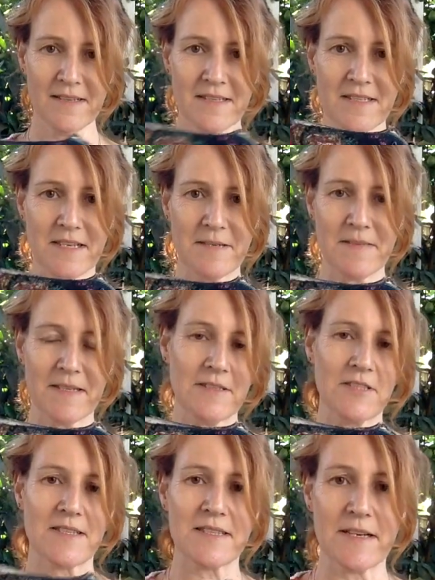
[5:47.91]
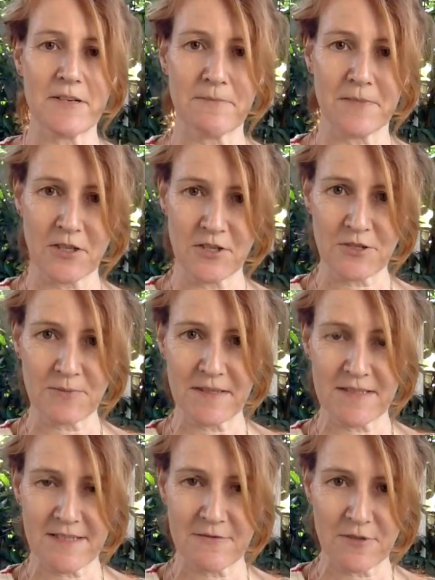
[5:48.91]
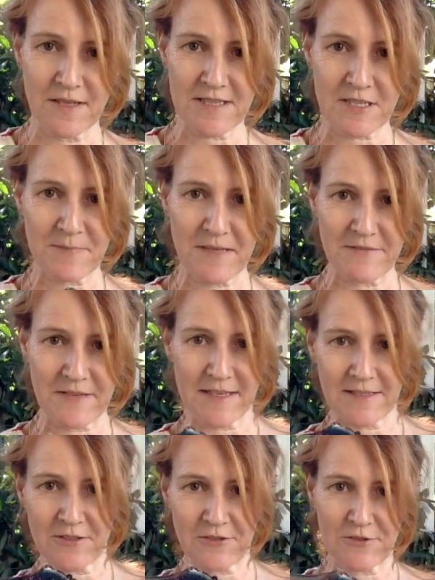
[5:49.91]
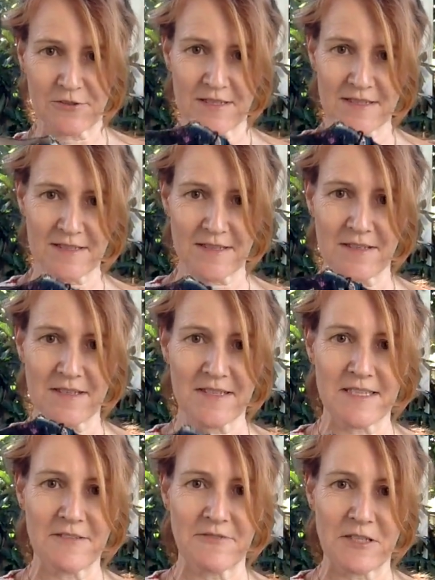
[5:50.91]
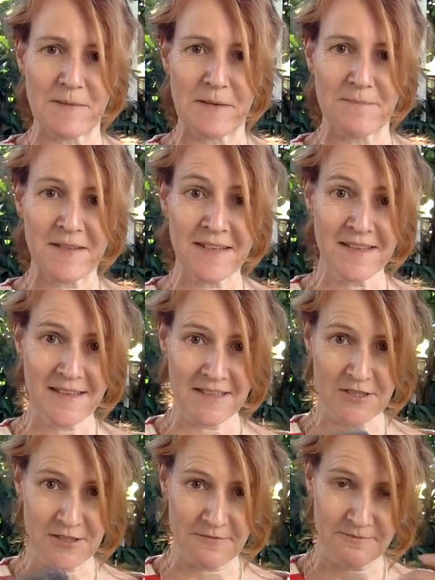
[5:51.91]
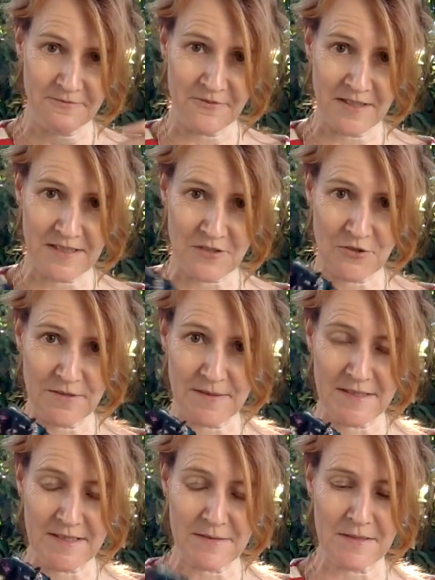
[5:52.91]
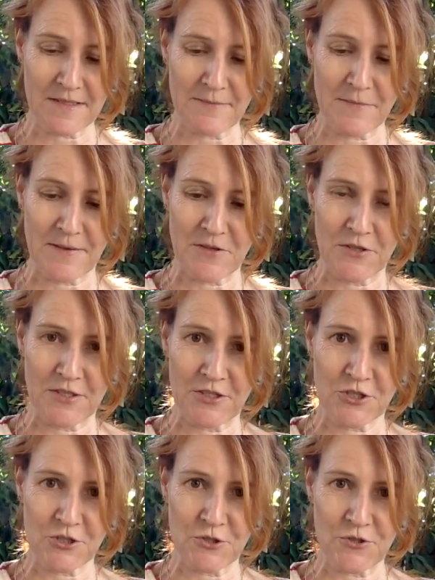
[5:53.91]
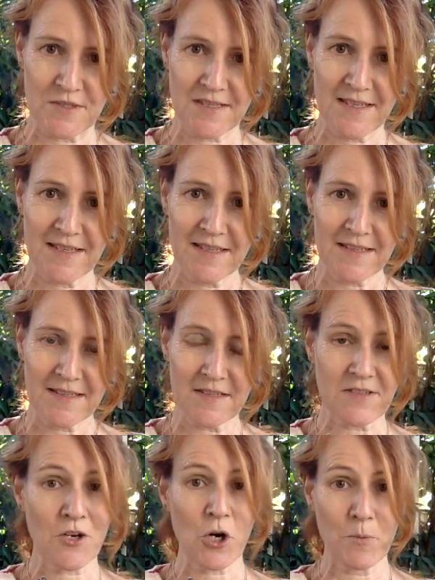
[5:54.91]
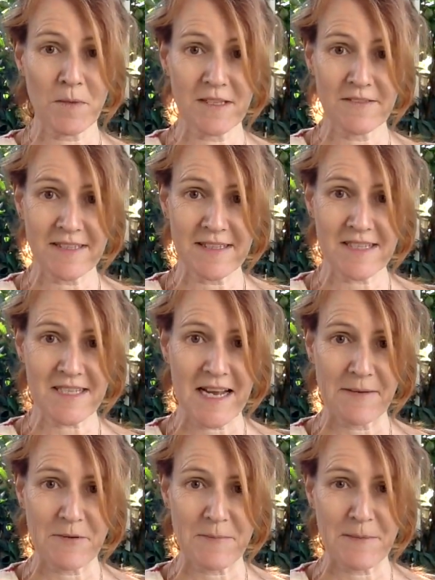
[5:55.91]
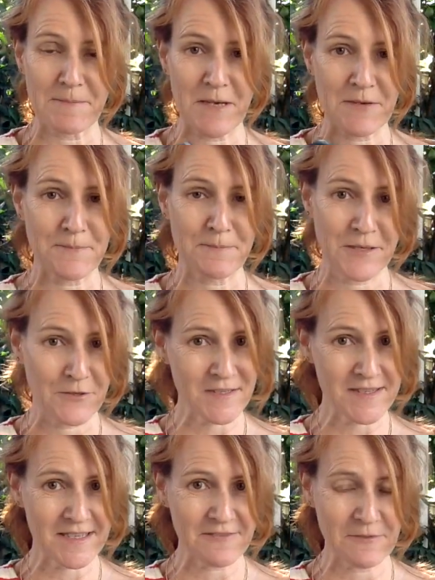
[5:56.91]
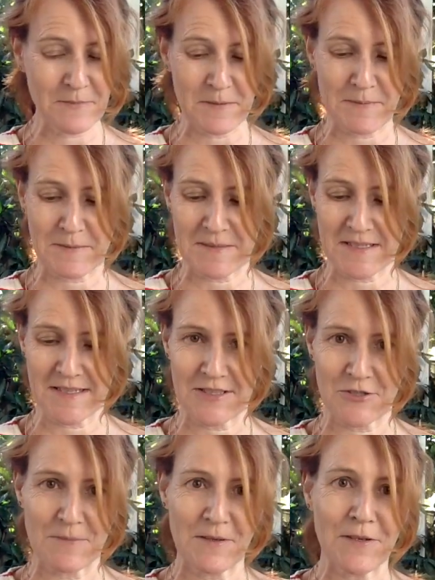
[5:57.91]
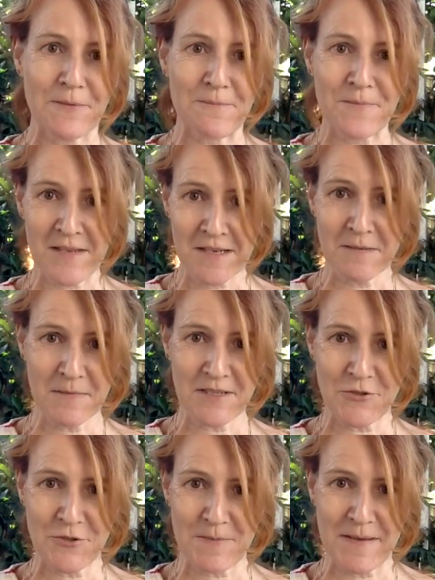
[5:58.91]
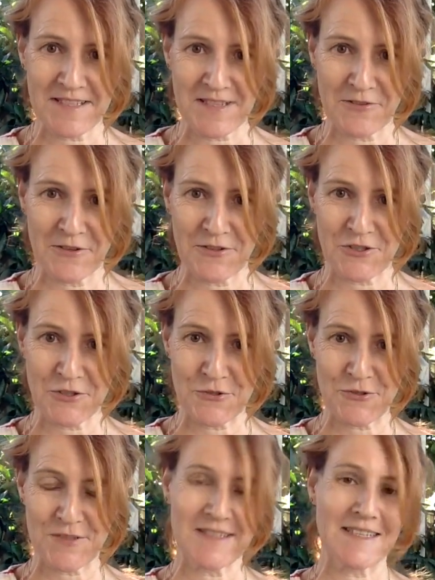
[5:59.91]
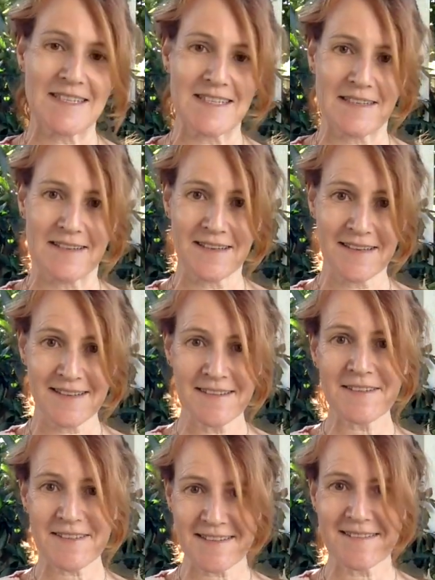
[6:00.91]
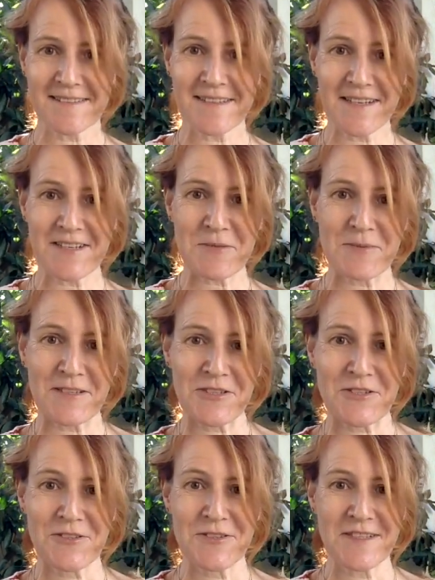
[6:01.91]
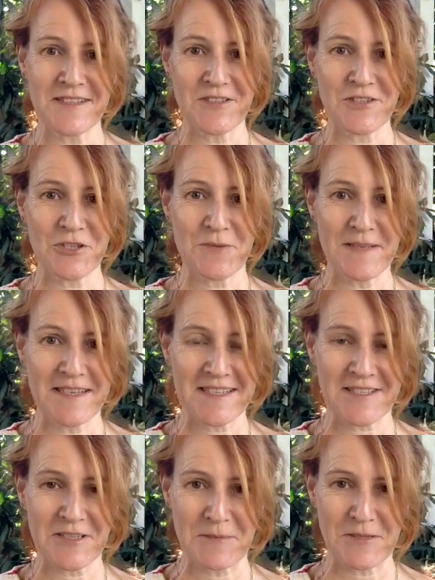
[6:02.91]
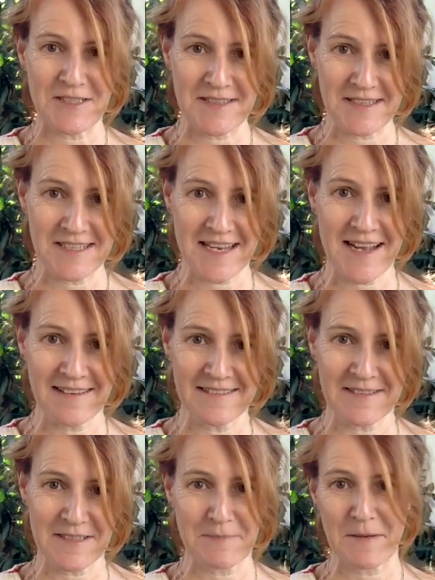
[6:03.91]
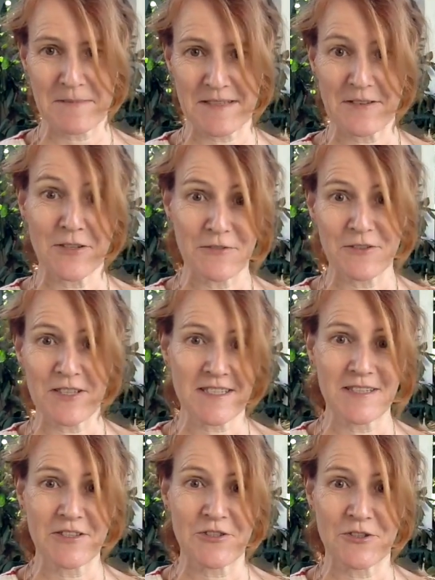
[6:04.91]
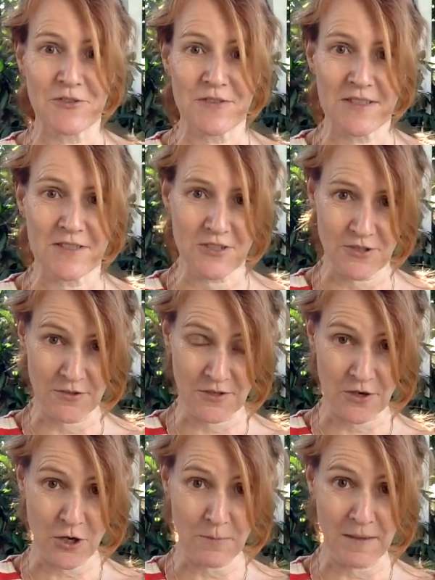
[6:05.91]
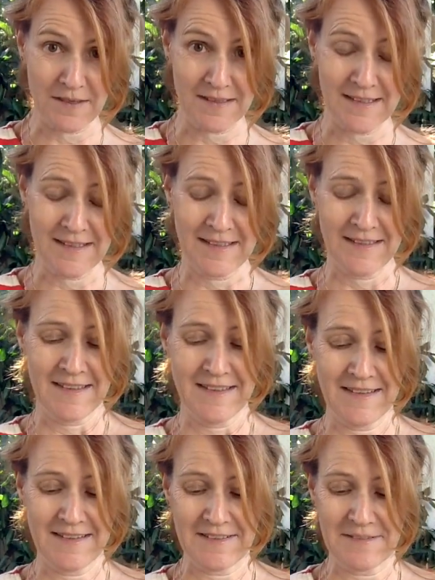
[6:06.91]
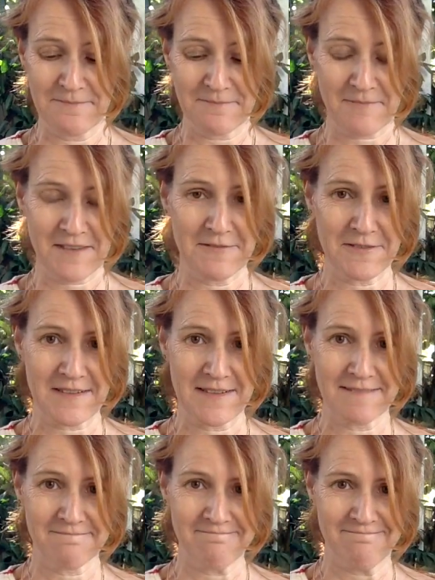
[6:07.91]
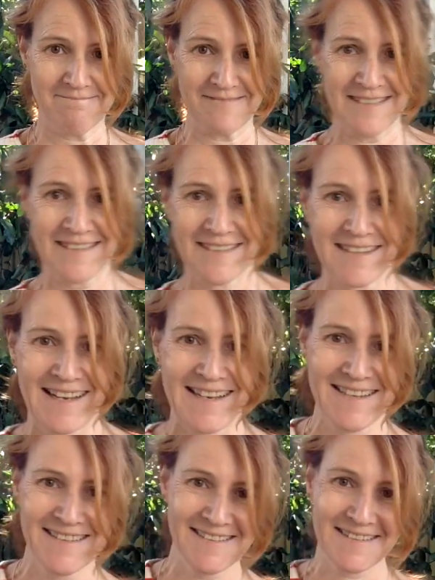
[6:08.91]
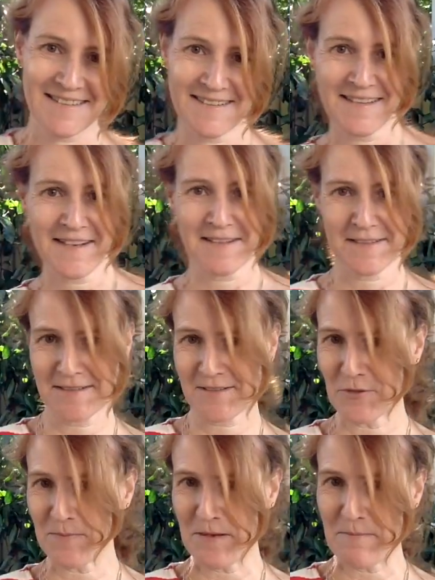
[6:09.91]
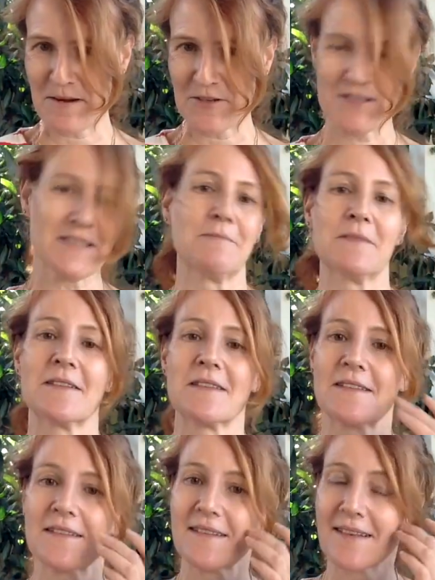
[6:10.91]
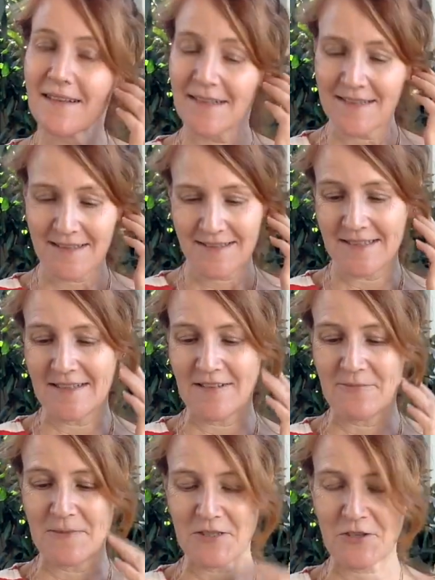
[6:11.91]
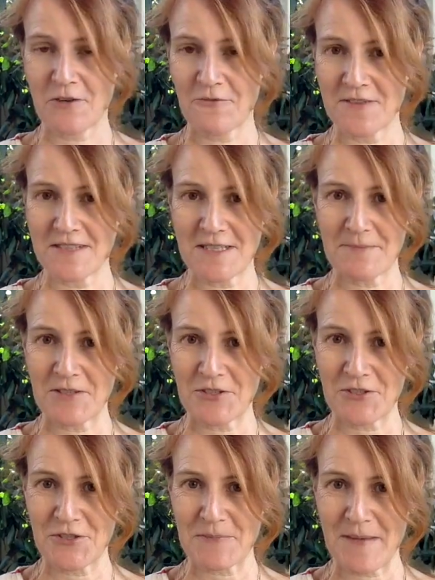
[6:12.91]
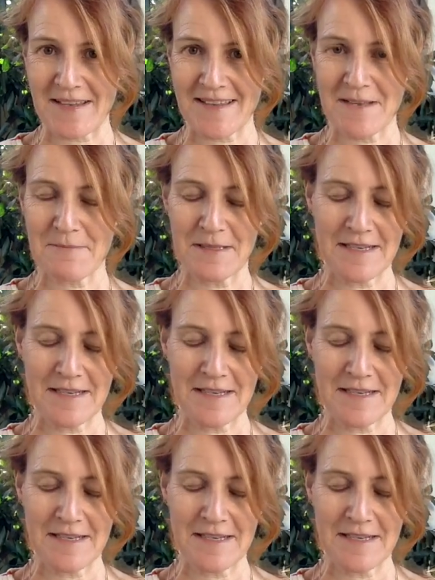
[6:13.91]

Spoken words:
The same thing, just denim coated with several layers of PVA glue just to kind of stiffen them up. Actually, funny story with this, some of my earlier shoes. There's a cobbler living in the town where my parents live, and my mum had said to him, "Oh, my daughter makes her own shoes," and he said, "Get her to bring her shoes show me next time she's in town." So Mum said, "Oh, you've got to take your shoes in to show the cobbler." And I was like, okay, this could be embarrassing because I didn't have much confidence in my shoes back then.